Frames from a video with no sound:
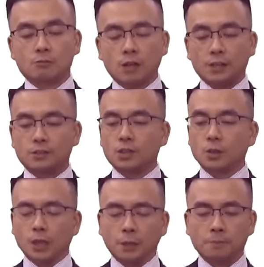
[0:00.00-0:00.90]
Right,
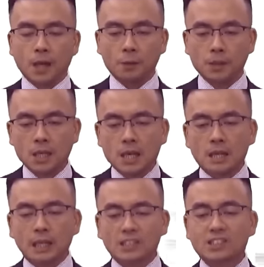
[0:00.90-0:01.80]
okay, now
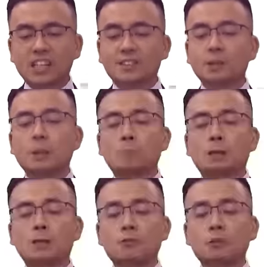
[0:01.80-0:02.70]
let's set up our
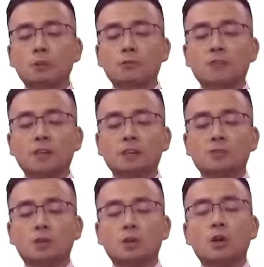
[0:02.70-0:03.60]
pro forma first
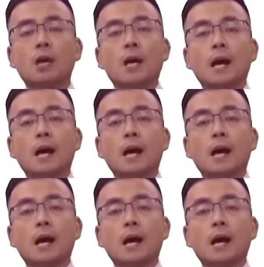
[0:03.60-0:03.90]
of all,